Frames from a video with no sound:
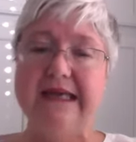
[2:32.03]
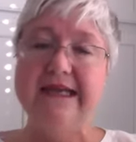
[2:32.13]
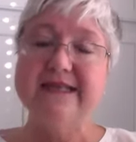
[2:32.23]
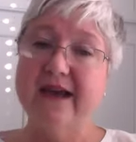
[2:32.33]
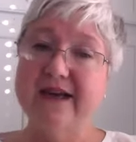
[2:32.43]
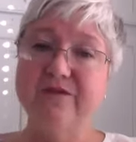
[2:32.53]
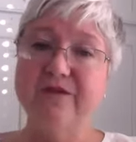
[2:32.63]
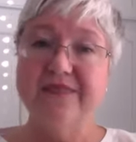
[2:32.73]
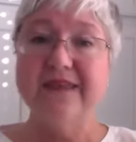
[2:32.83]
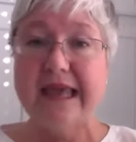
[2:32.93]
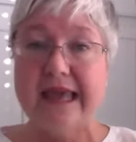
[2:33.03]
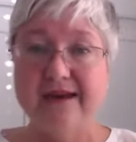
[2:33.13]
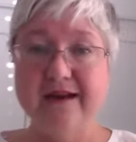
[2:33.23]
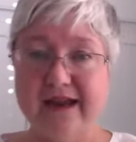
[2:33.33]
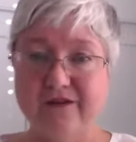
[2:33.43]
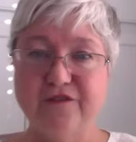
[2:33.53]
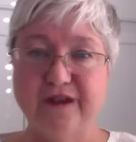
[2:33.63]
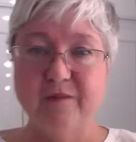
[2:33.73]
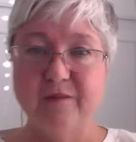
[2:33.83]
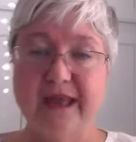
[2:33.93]
It's kind of like the canine
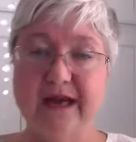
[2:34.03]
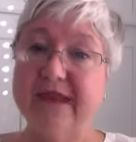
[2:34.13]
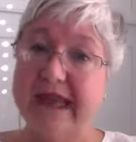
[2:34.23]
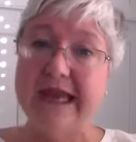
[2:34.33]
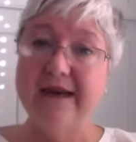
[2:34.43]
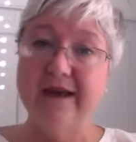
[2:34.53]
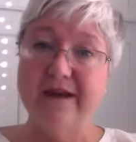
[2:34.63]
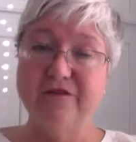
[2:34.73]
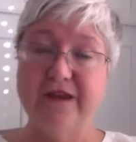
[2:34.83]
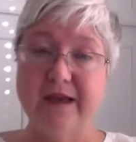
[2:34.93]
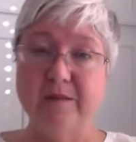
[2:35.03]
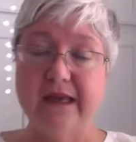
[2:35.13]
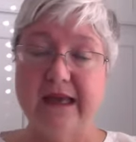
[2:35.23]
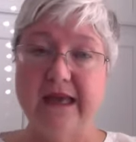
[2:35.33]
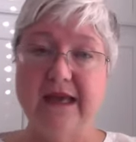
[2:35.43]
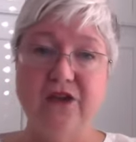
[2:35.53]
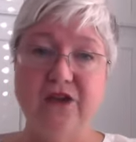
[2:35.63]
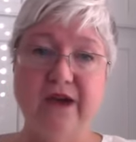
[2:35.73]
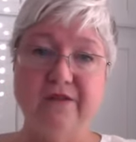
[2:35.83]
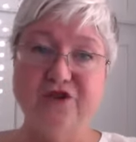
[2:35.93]
family. And in the canine family, you
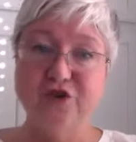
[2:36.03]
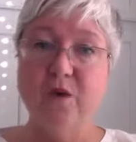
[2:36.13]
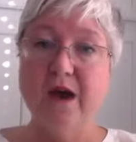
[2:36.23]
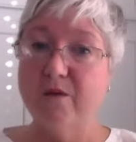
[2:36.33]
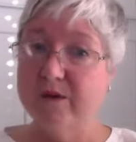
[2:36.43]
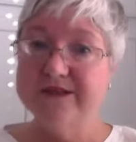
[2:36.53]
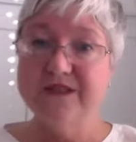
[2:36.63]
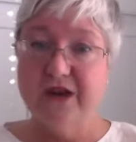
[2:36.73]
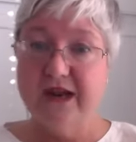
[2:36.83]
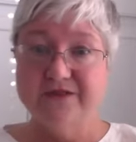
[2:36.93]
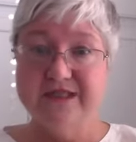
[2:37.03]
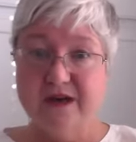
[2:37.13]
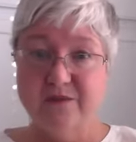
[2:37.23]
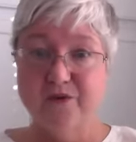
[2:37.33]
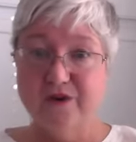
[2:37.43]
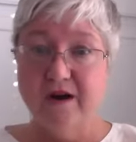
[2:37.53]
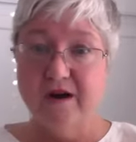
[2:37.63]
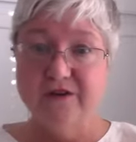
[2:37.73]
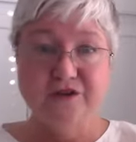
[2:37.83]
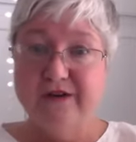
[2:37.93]
have Chihuahuas and you have St.
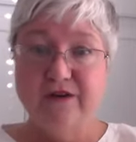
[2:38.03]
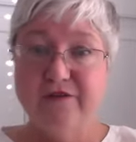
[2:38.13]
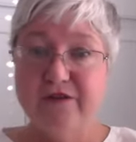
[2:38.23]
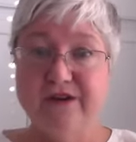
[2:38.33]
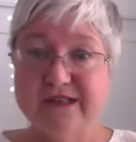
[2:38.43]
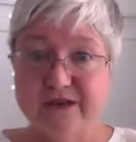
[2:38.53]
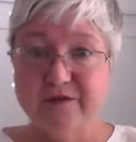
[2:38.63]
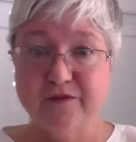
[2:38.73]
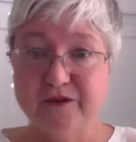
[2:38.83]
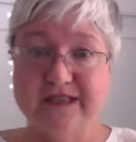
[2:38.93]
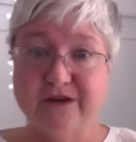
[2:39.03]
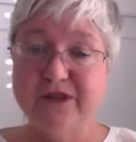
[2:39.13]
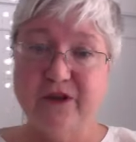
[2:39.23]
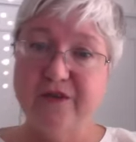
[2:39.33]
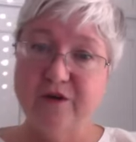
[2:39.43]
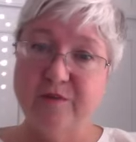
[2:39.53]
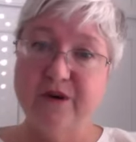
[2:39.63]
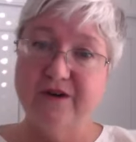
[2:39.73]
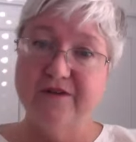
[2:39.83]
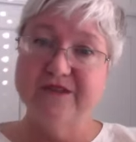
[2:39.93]
Bernards. Very, very different, even though they're
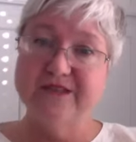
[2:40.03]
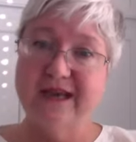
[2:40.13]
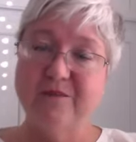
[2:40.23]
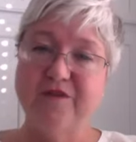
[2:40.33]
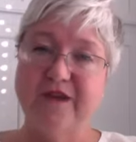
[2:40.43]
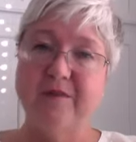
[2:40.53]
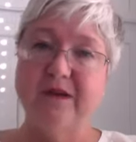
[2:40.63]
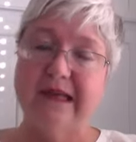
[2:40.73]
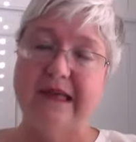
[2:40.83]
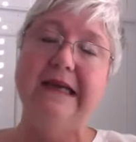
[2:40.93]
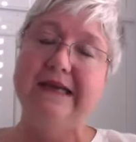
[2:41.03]
part of the same family.